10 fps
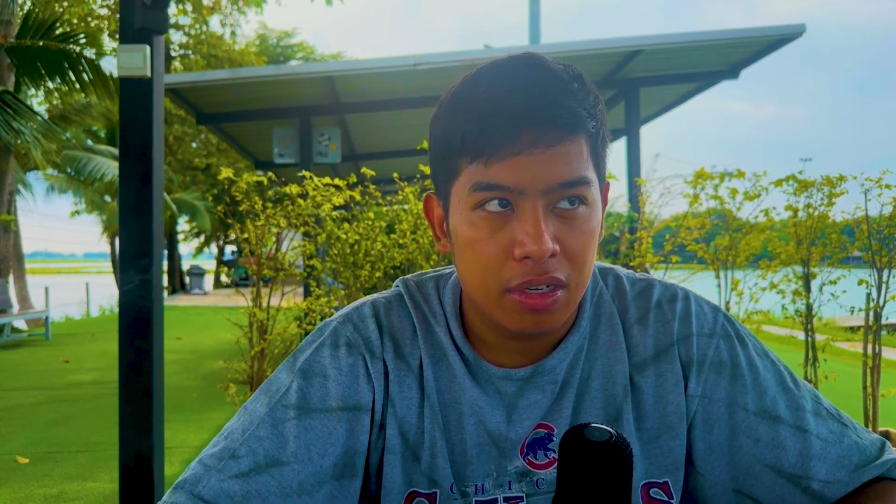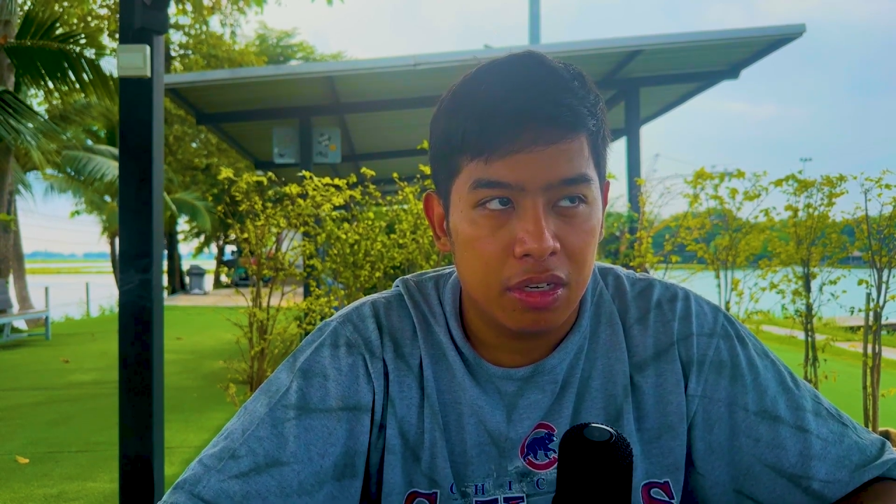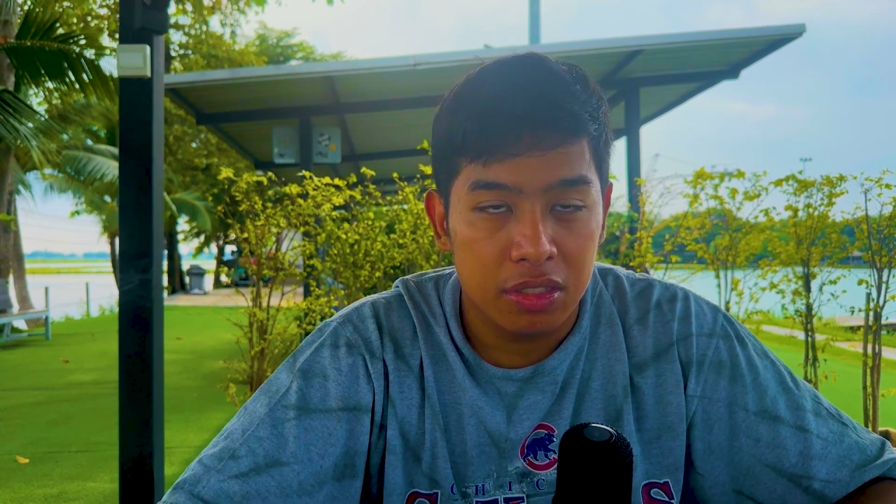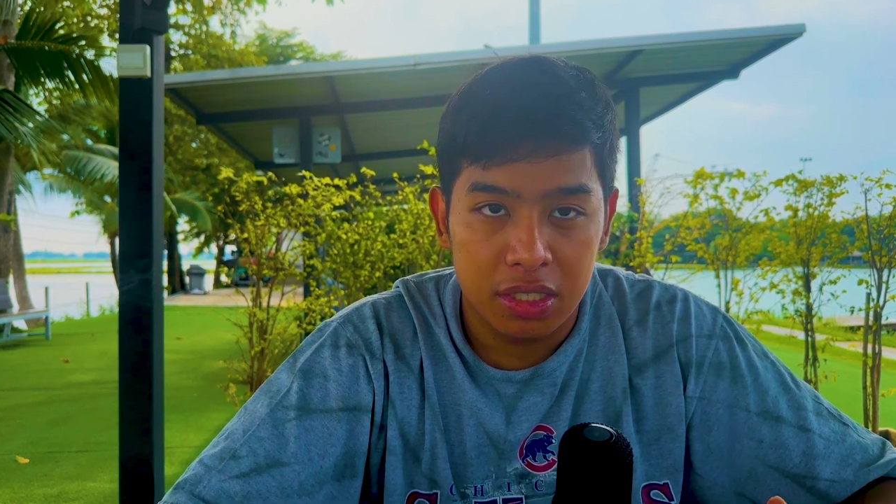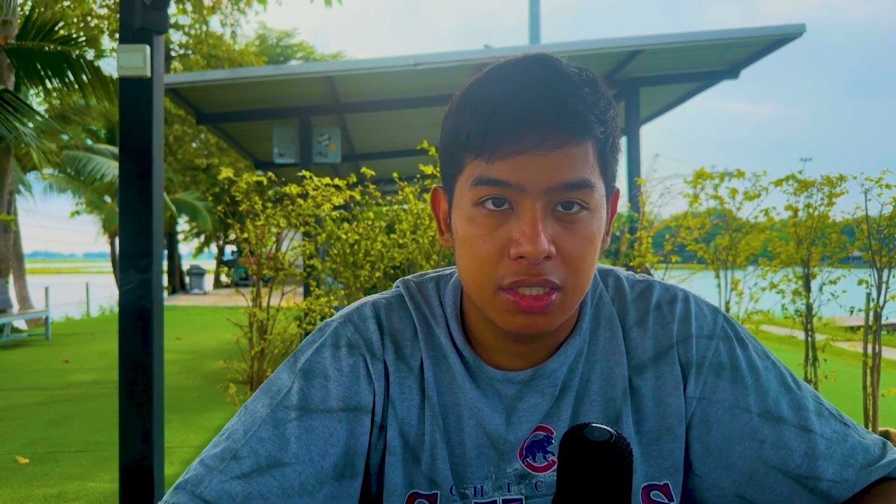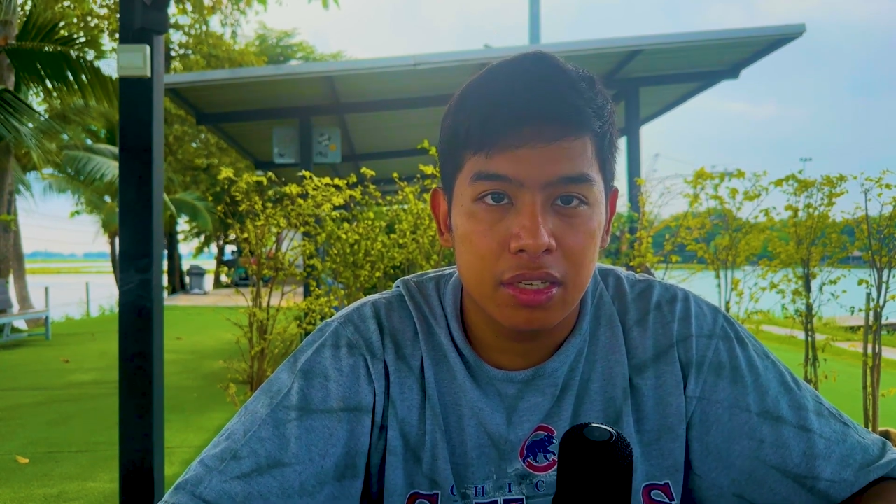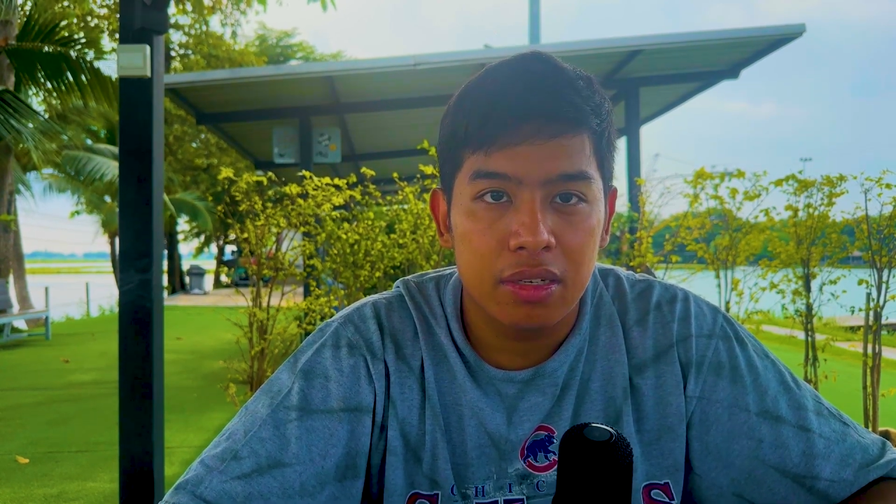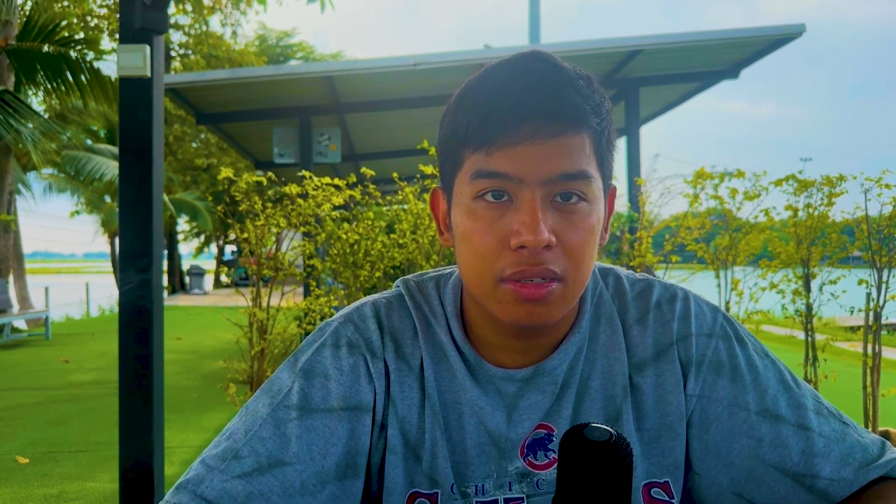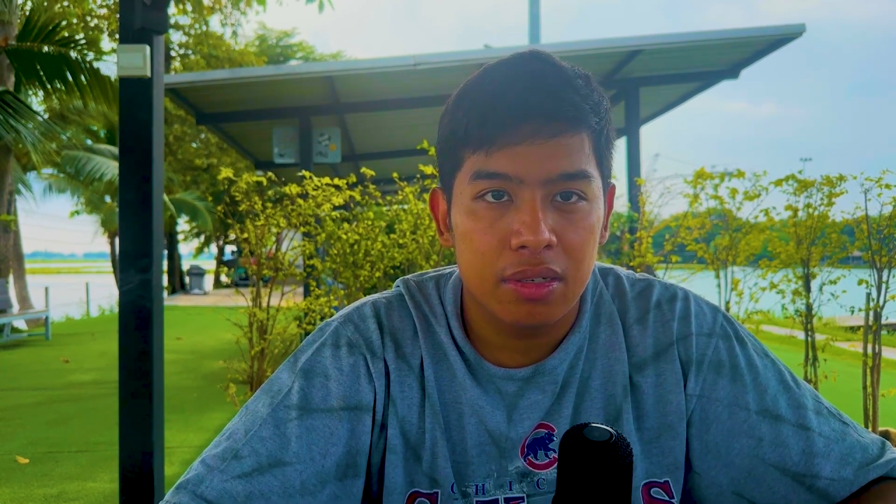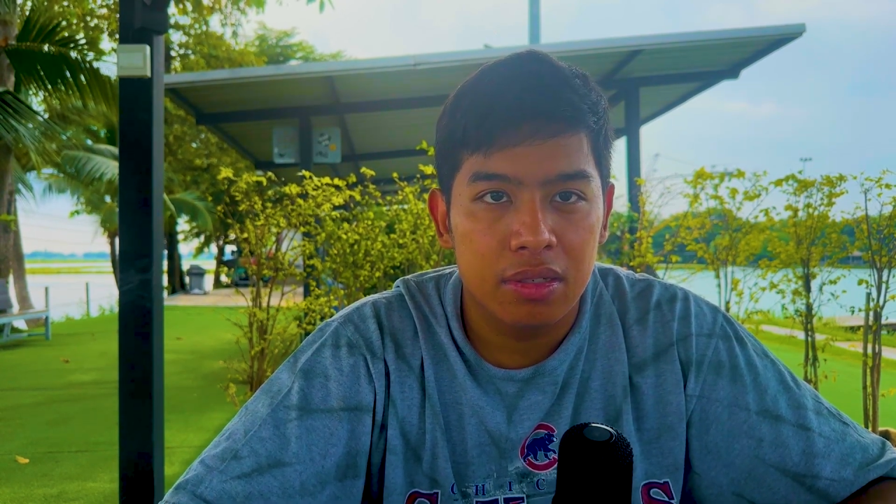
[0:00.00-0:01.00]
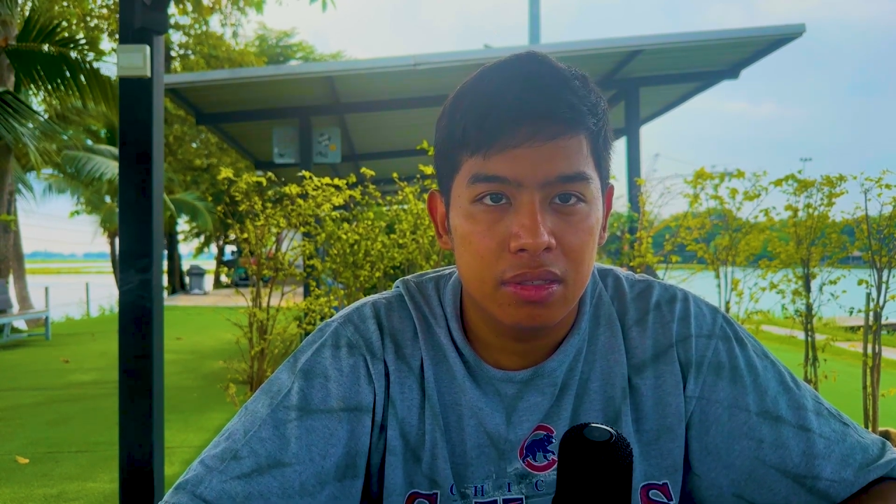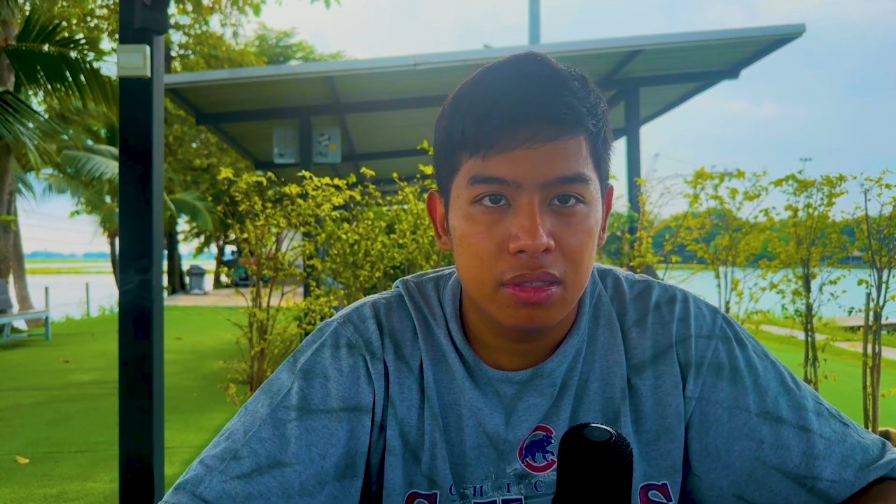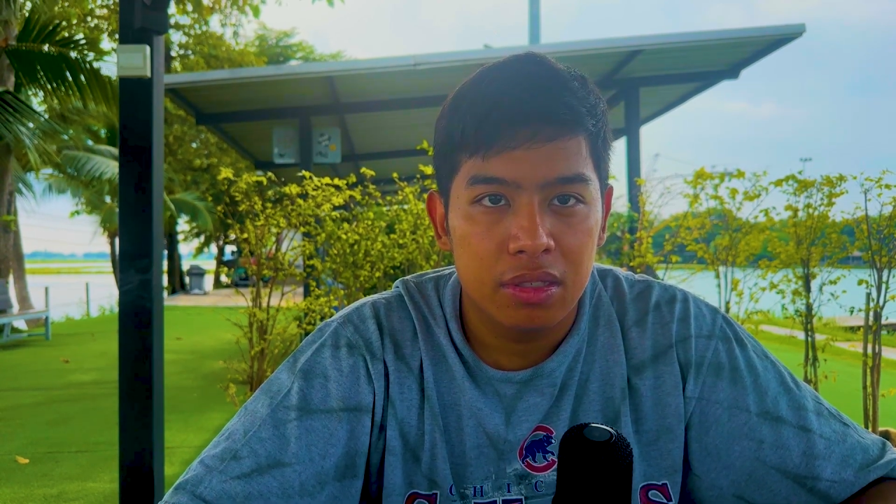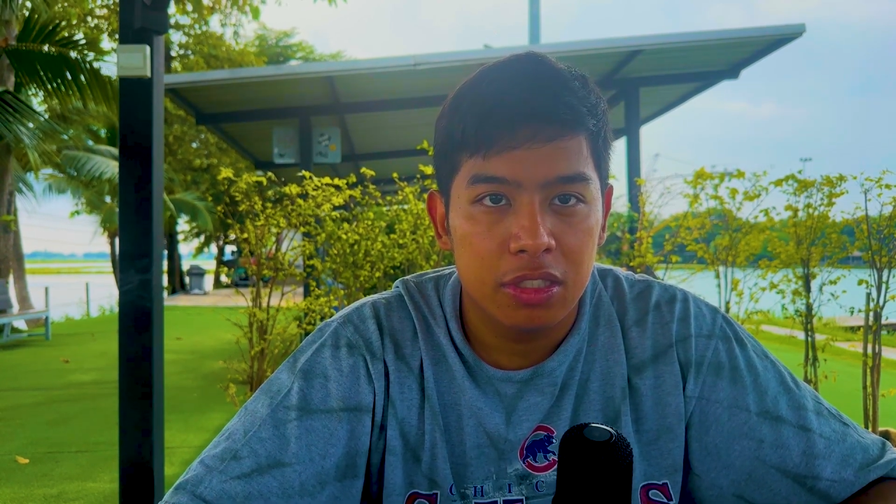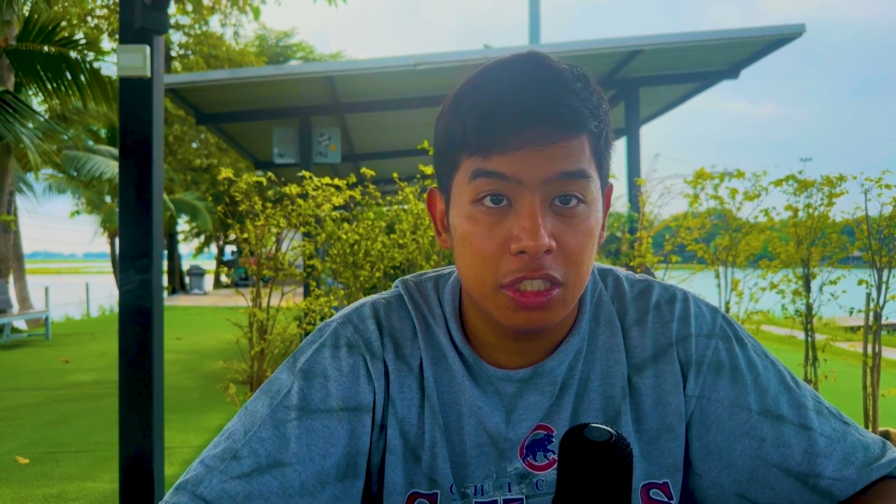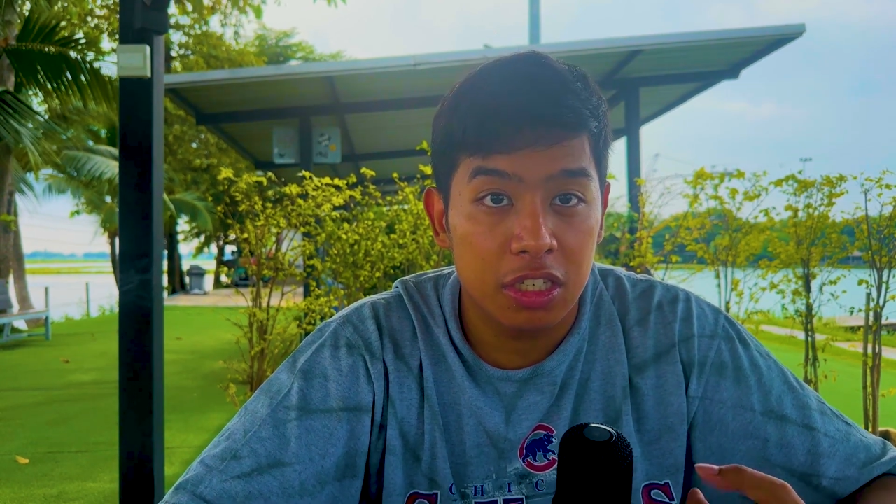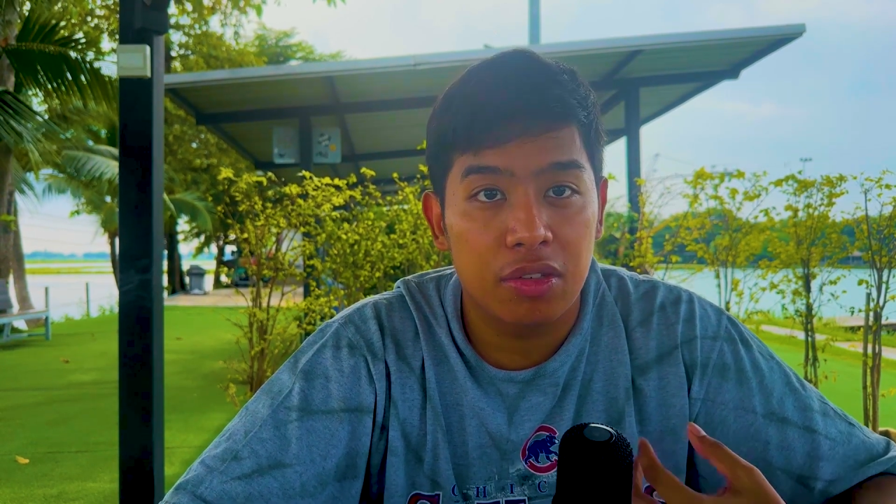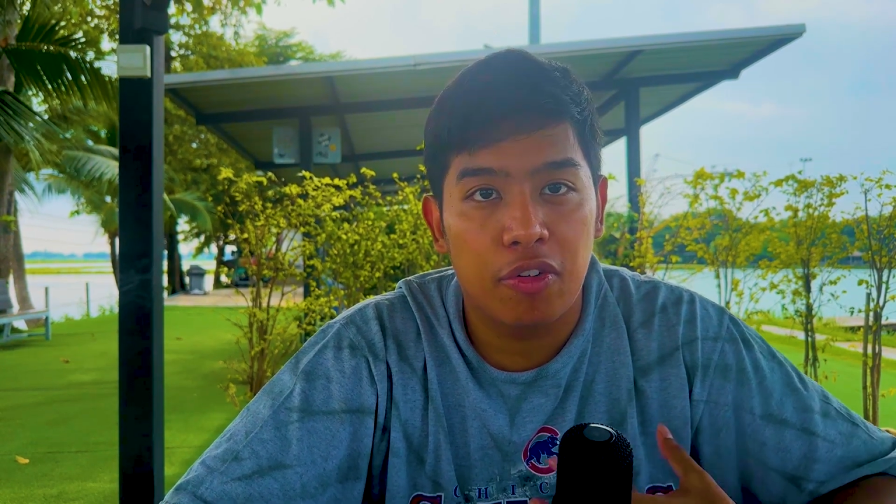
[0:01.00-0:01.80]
consistent, just